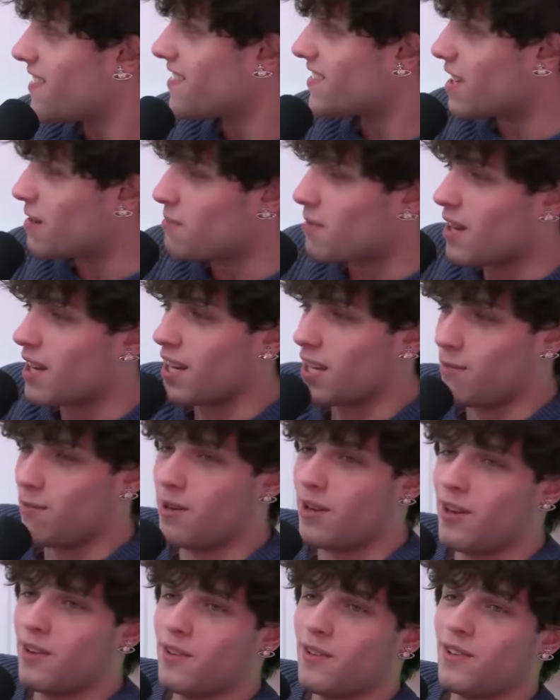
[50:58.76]
Stop talking
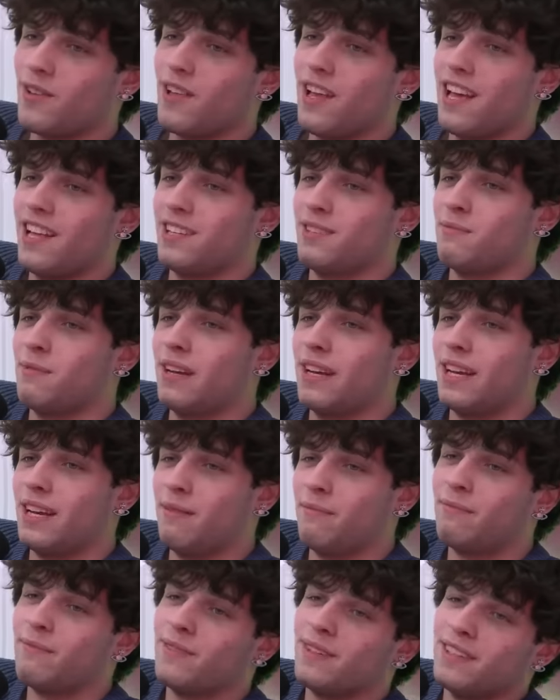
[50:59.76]
about how handsome I am.